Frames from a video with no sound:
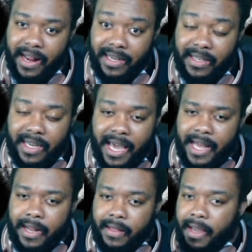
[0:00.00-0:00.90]
Because
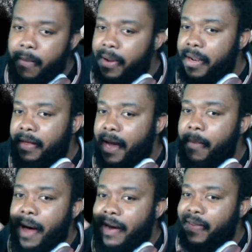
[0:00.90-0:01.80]
the thing about the thing
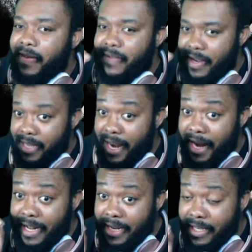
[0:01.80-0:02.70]
about this is this, and
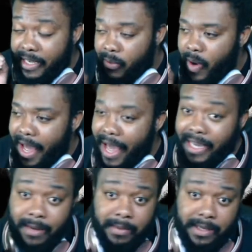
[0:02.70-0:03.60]
that, this is why I
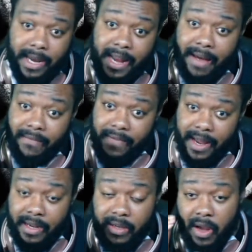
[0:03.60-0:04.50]
keep saying that
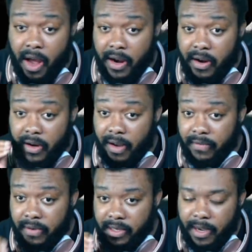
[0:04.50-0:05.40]
Vane is an
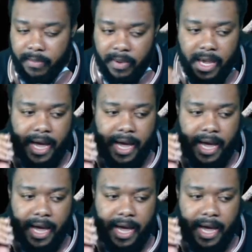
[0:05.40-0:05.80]
undercover simp.